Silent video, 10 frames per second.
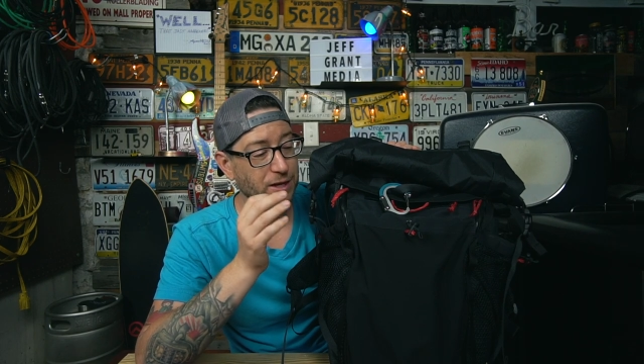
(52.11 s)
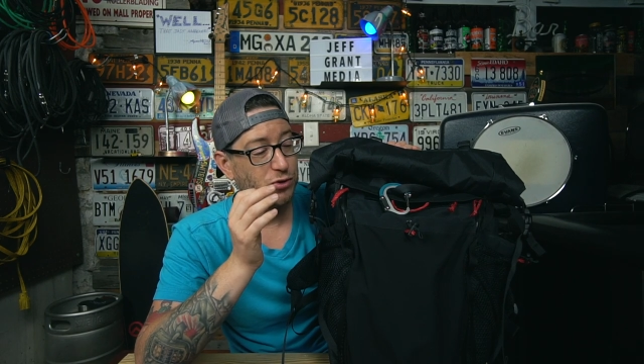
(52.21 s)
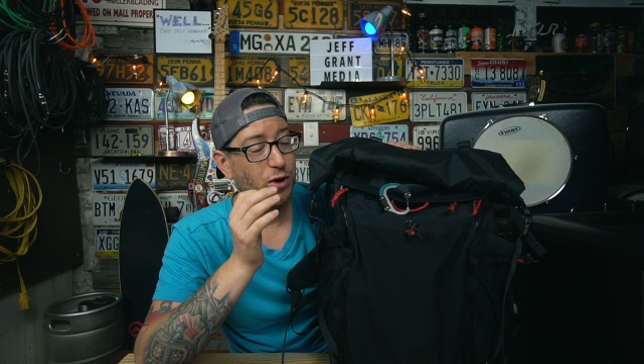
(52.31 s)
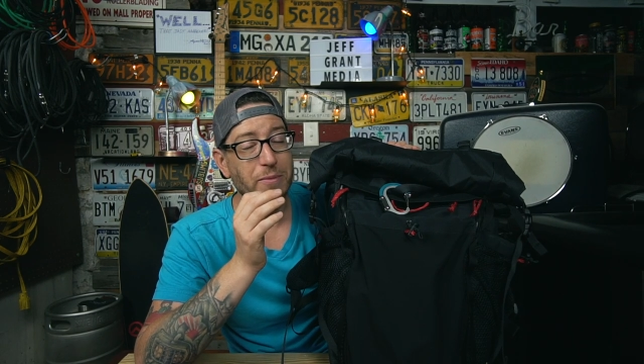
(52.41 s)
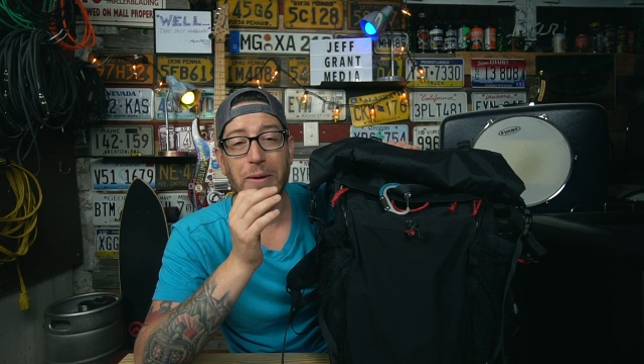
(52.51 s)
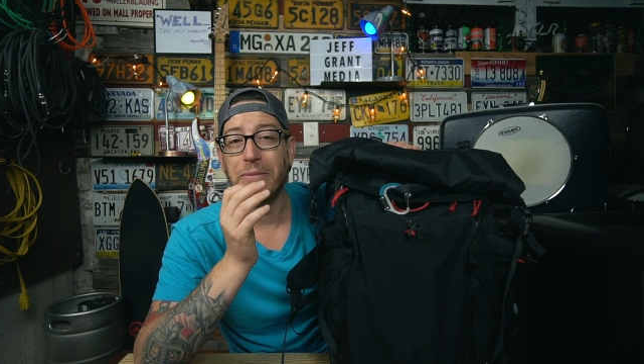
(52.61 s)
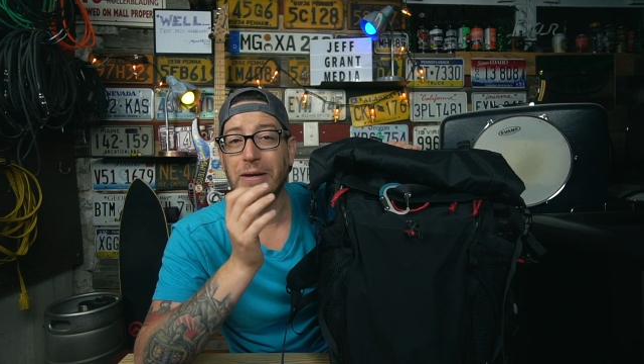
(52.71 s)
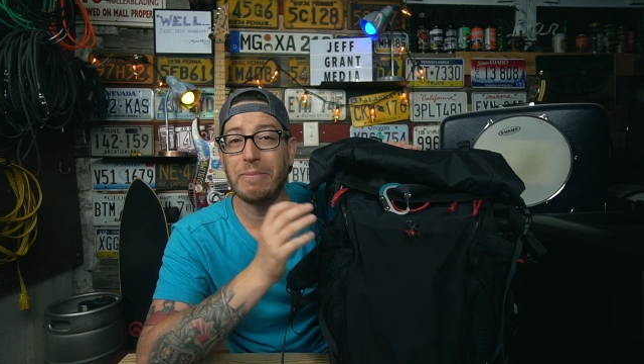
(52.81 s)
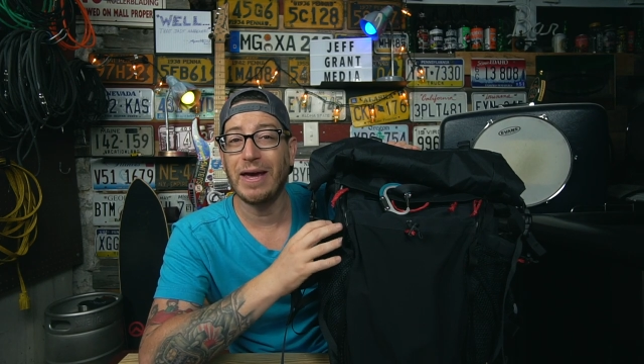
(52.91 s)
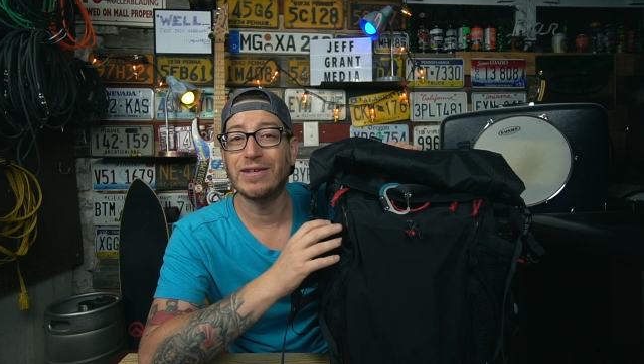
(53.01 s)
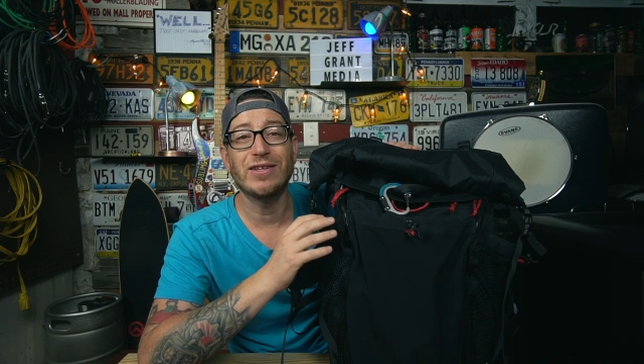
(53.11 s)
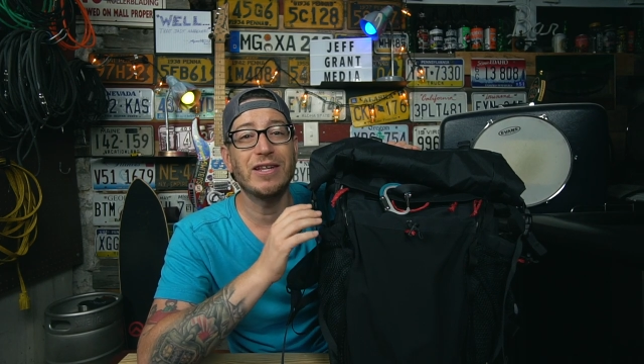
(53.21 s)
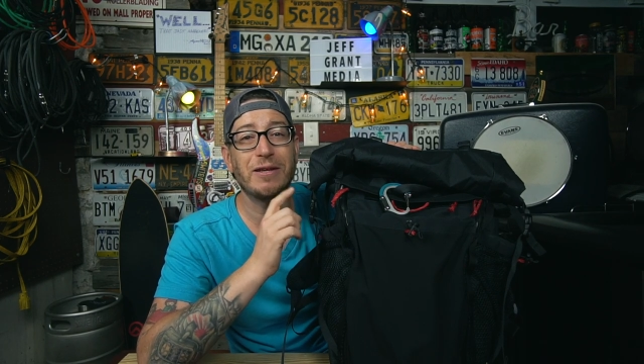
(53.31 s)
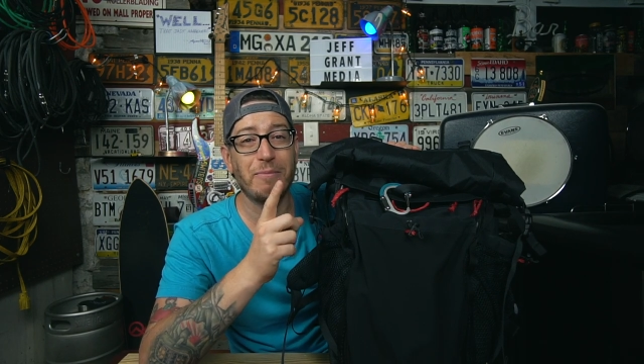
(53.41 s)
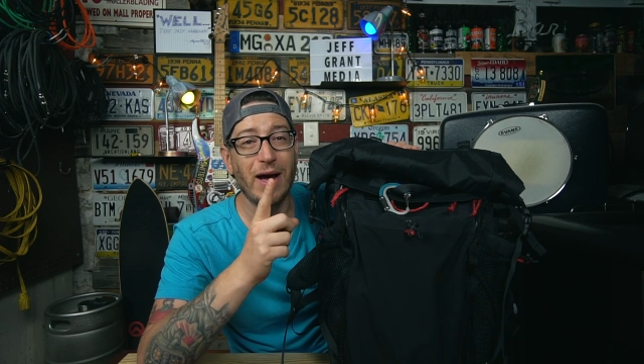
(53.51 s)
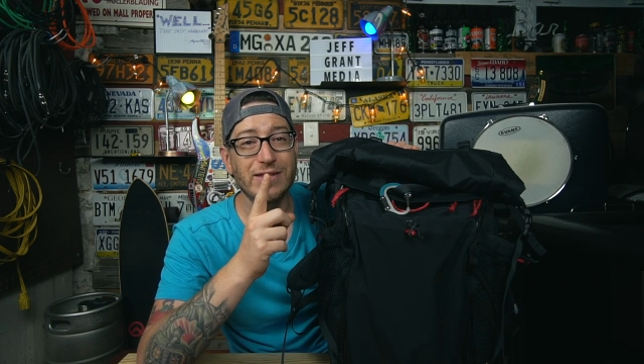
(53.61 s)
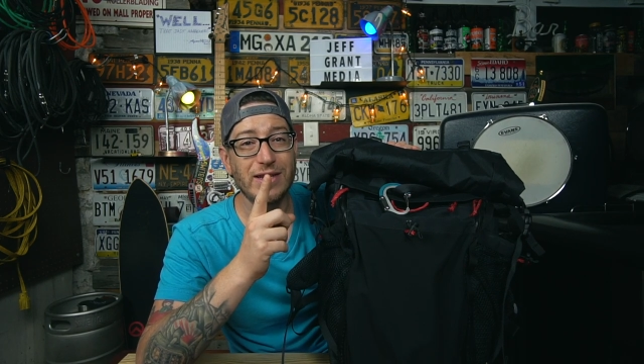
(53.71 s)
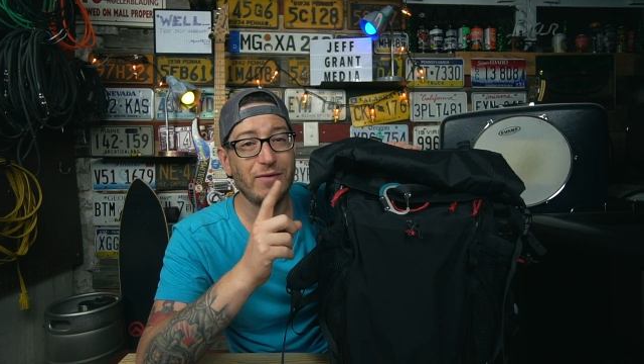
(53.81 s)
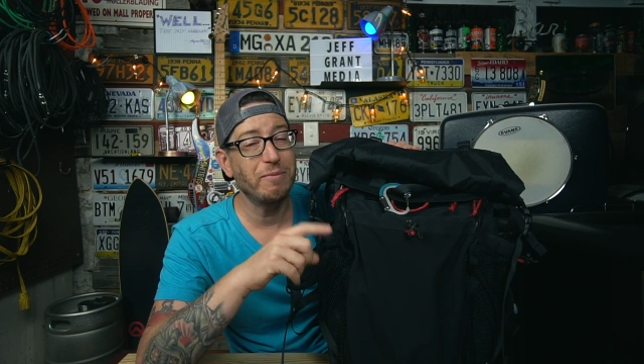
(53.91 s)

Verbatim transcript: So I'm not being paid to say anything positive.